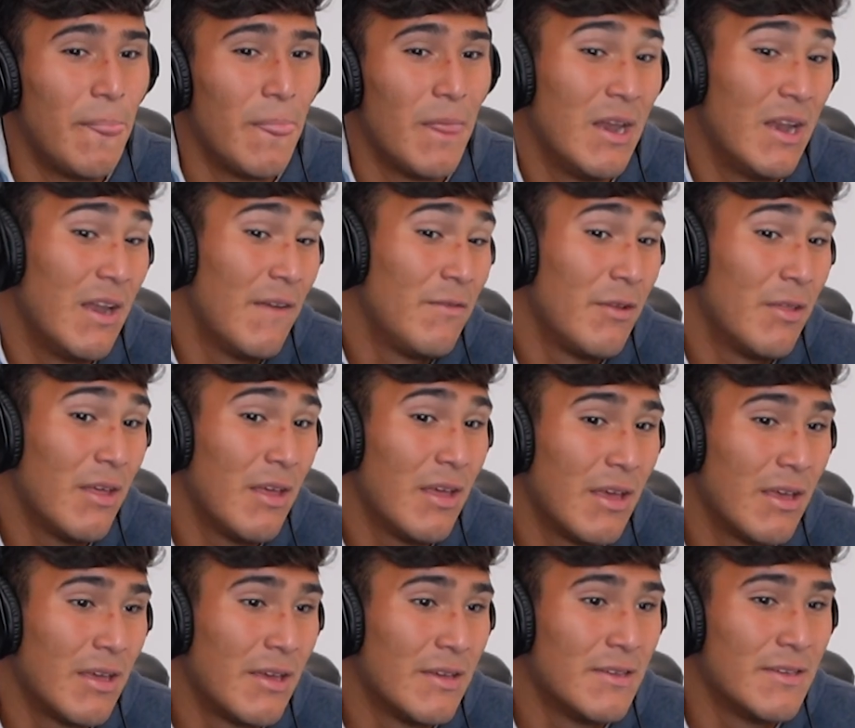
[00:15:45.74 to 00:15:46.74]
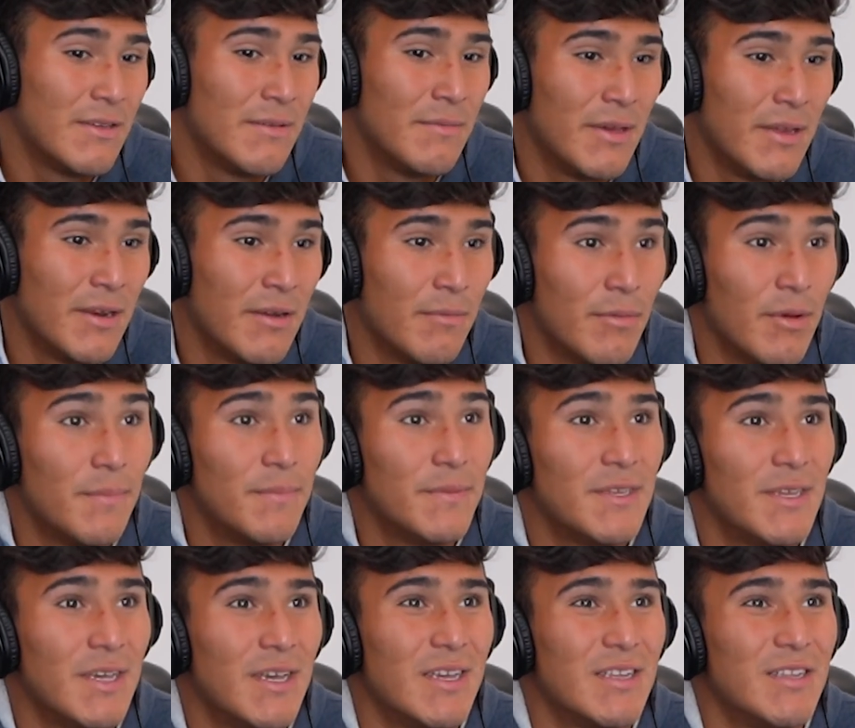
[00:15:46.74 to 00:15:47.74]
And after that, I guess it made him
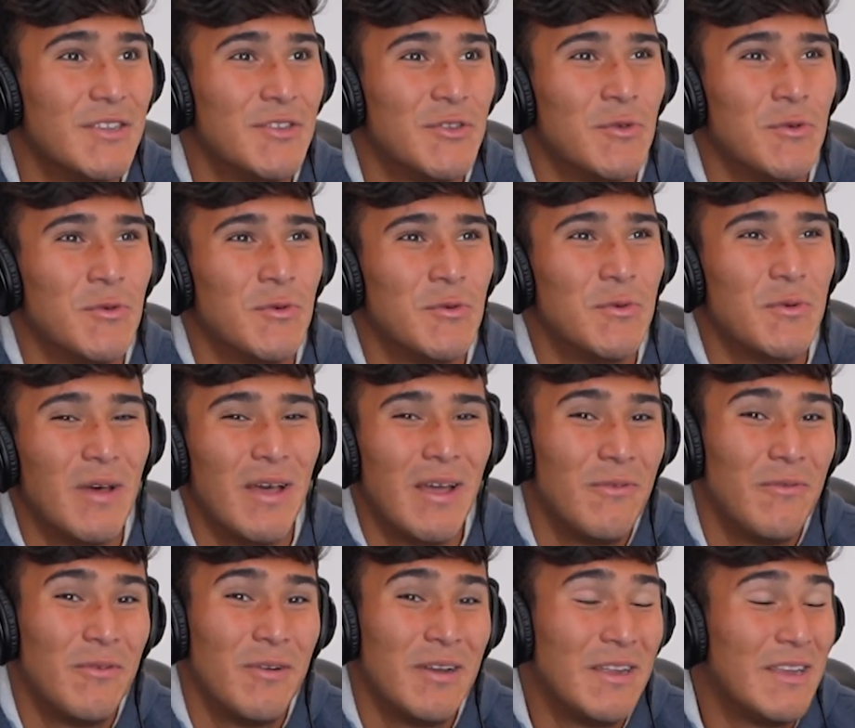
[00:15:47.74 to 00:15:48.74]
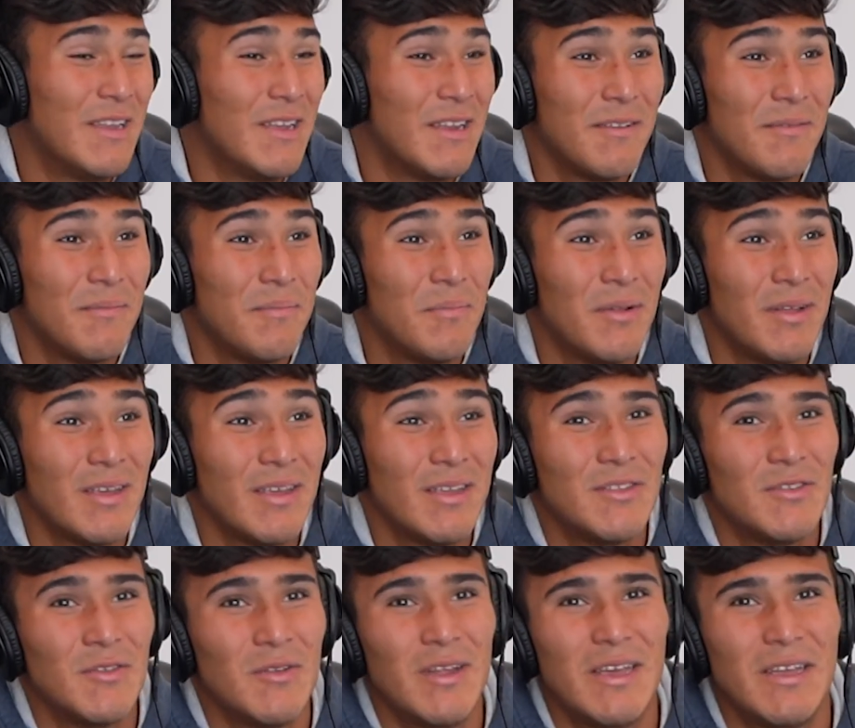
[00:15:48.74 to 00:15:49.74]
upset. So I really didn't play
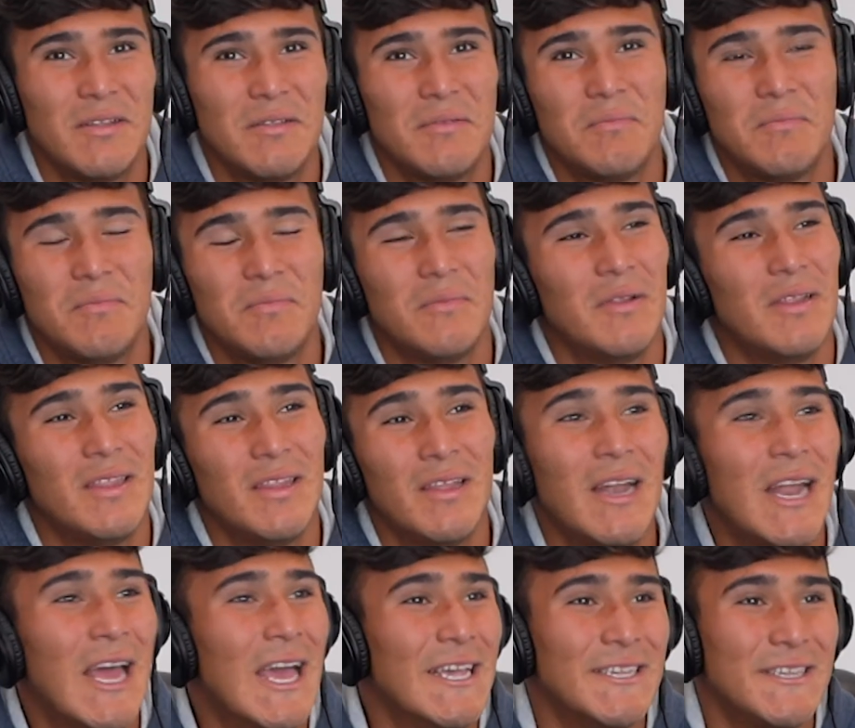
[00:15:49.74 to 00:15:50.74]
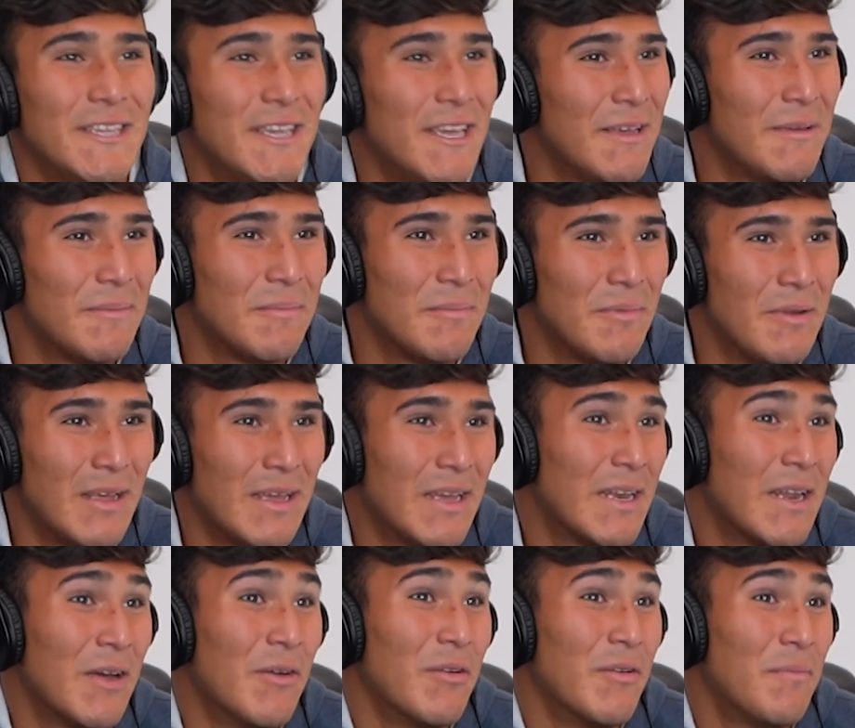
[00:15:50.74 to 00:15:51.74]
till like the last game. Like,
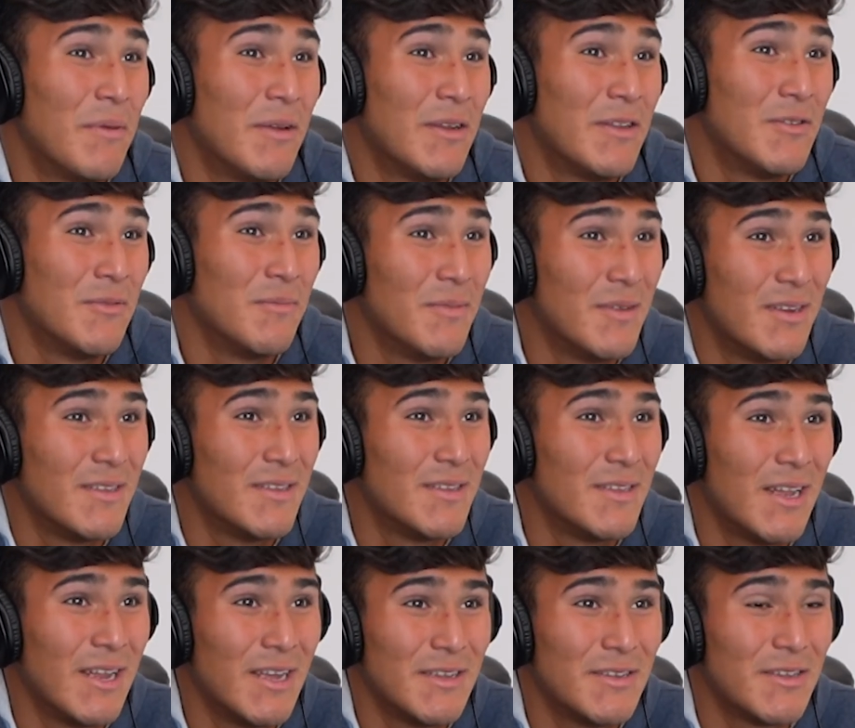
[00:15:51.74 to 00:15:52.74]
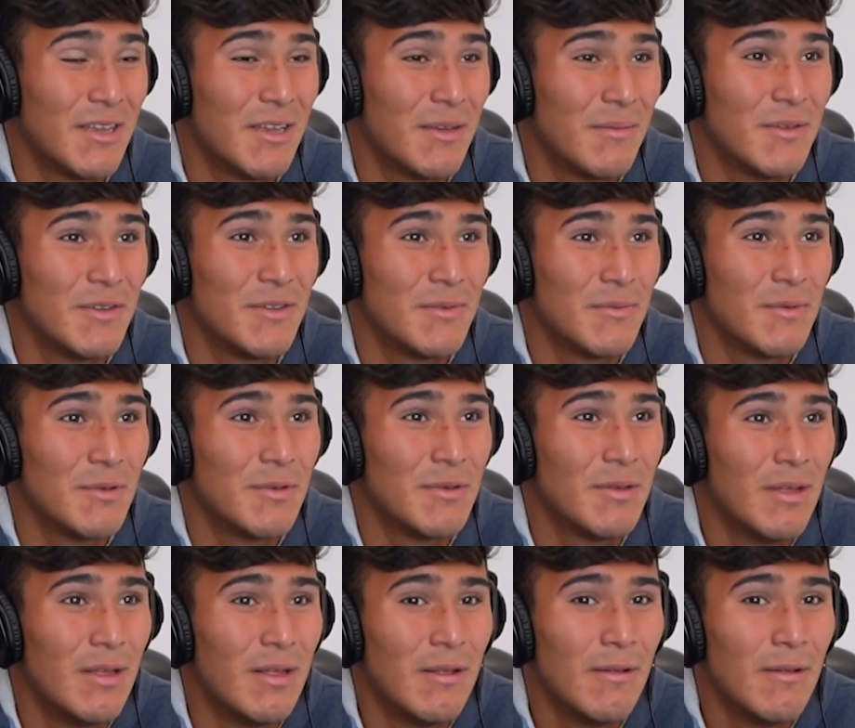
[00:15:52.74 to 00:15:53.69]
and I only played 2 minutes the last game as well.